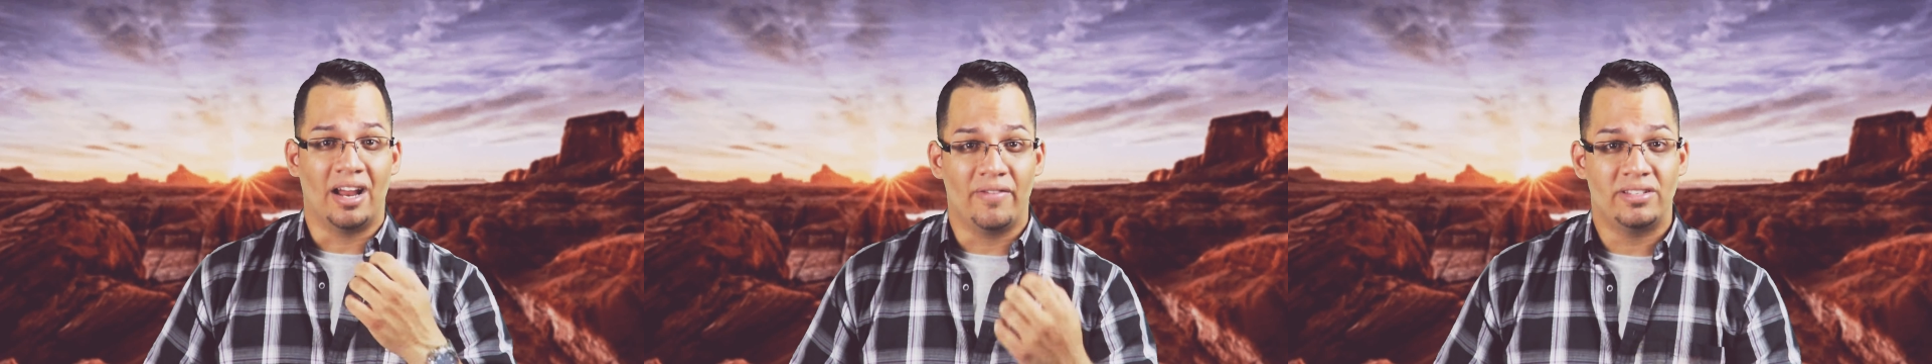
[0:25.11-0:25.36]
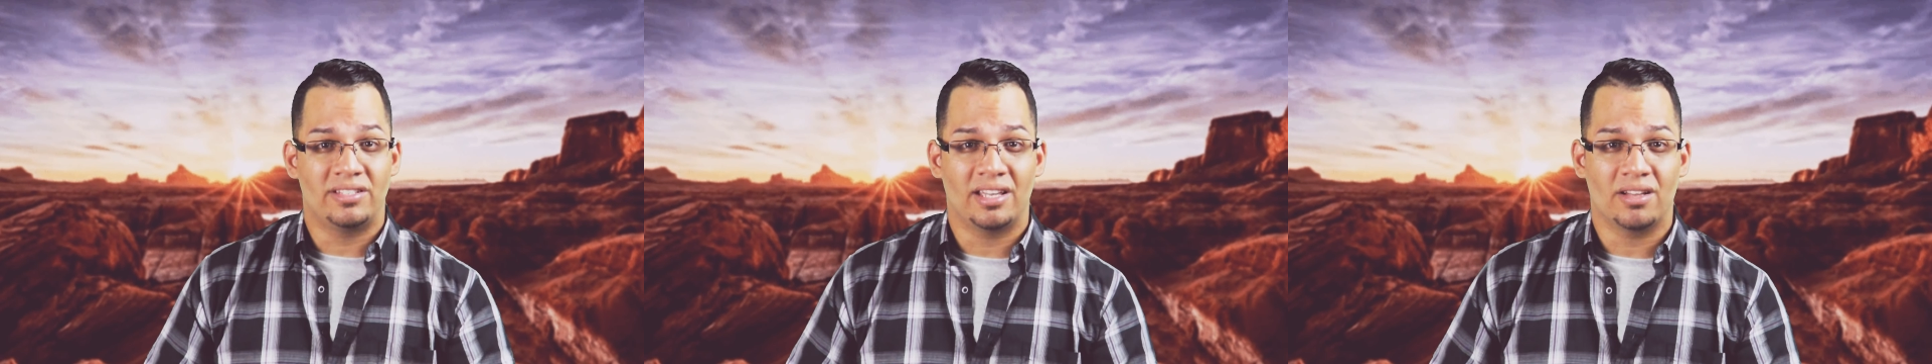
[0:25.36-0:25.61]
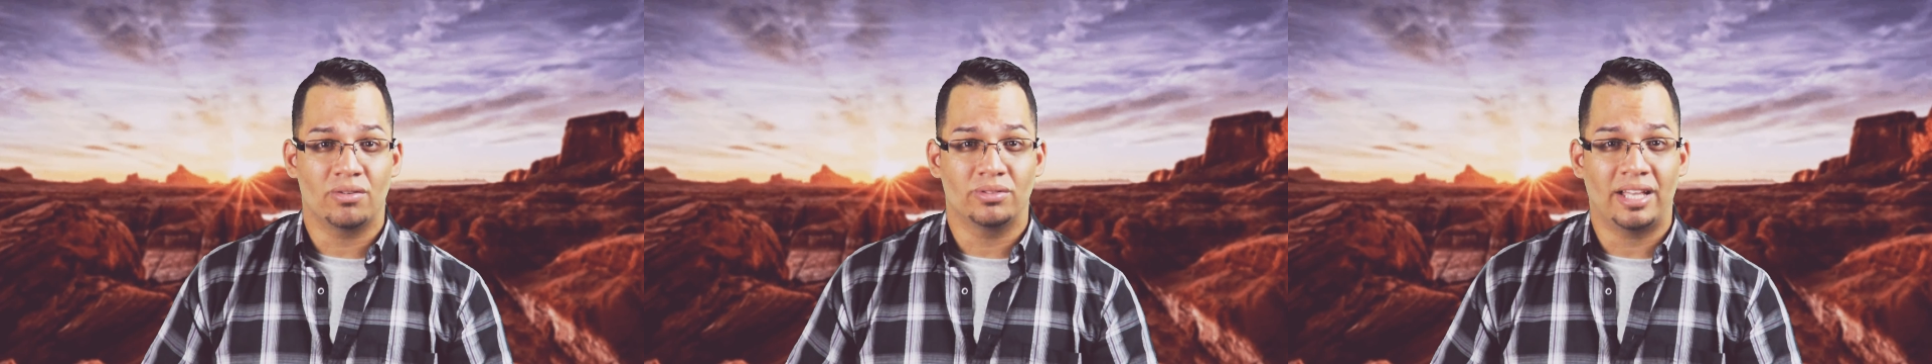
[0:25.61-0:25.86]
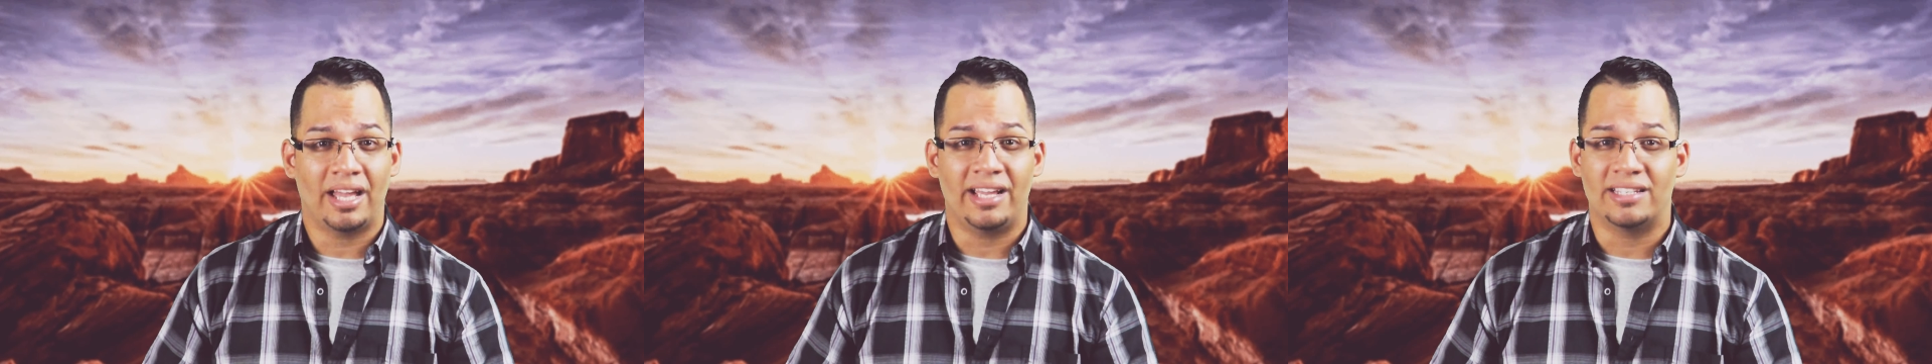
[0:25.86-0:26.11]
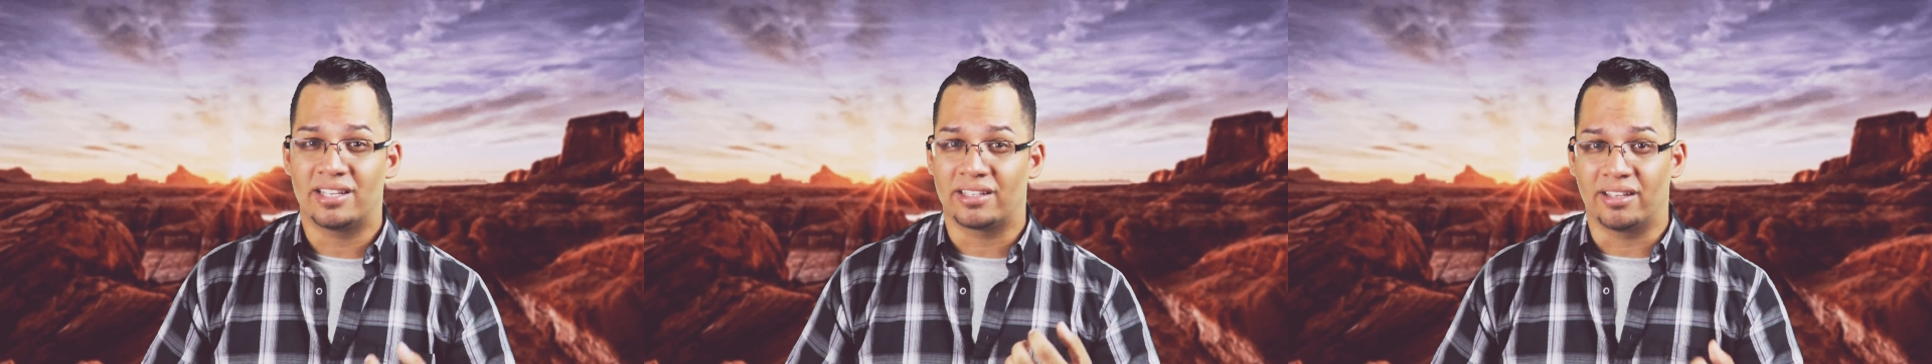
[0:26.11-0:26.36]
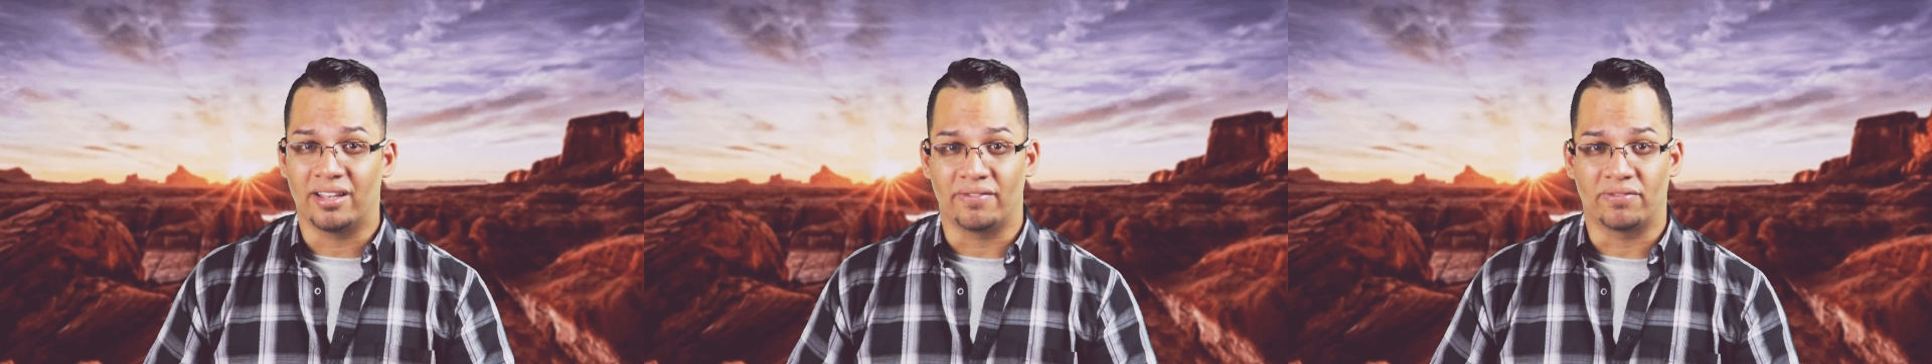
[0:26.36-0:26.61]
Every single day is
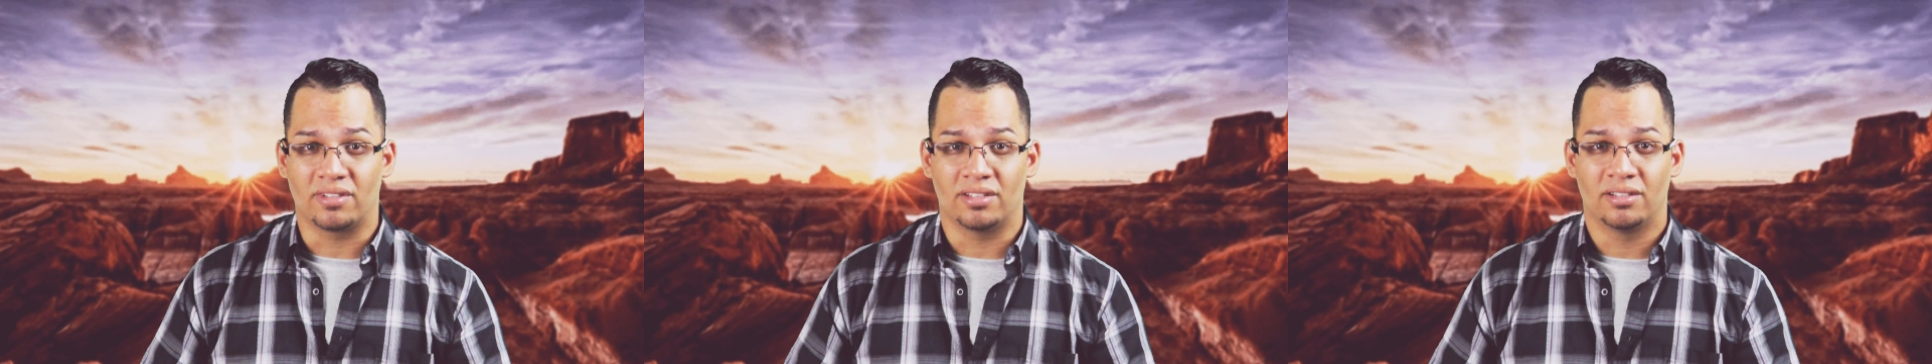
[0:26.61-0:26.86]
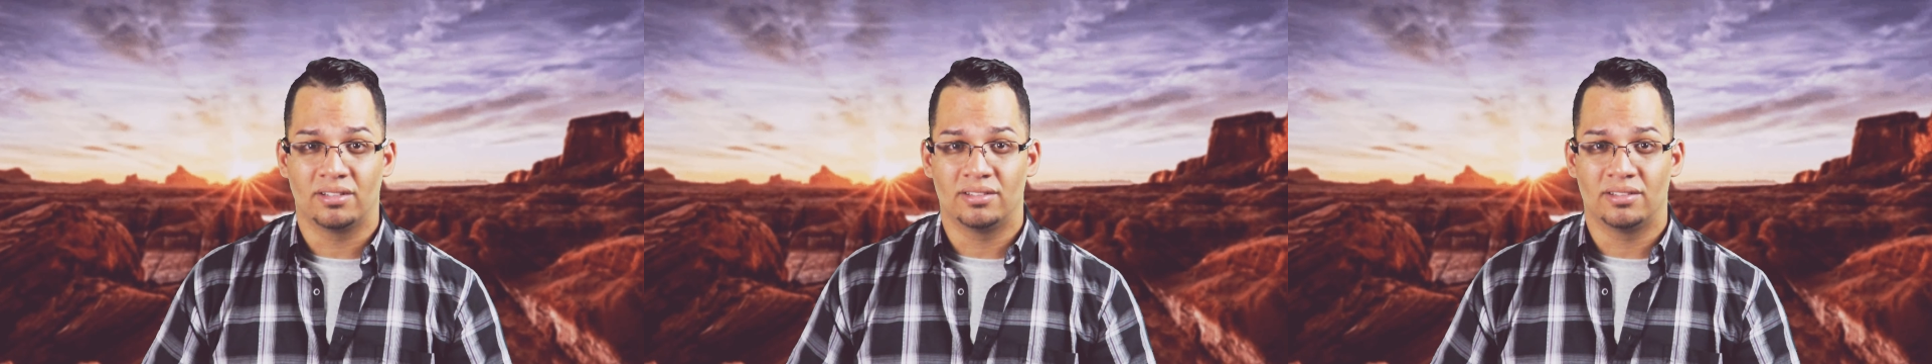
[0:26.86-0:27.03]
a gift.